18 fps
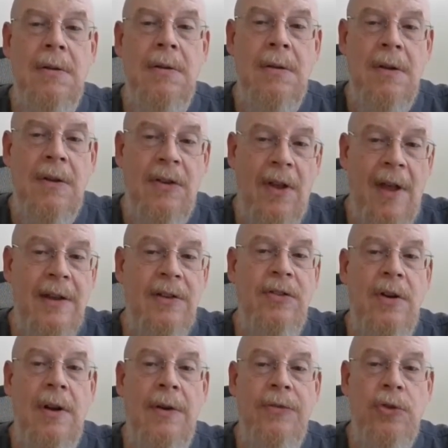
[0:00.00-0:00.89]

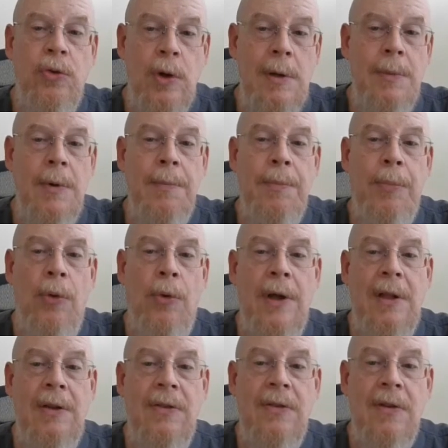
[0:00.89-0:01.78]
selection of treatment
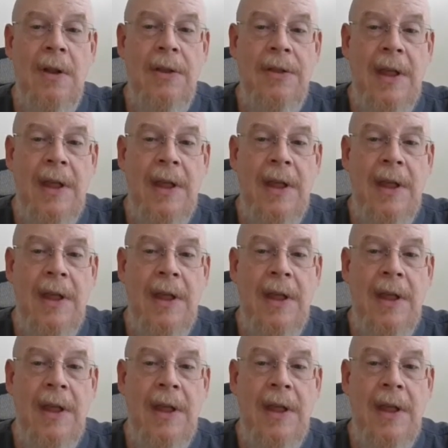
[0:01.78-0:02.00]
points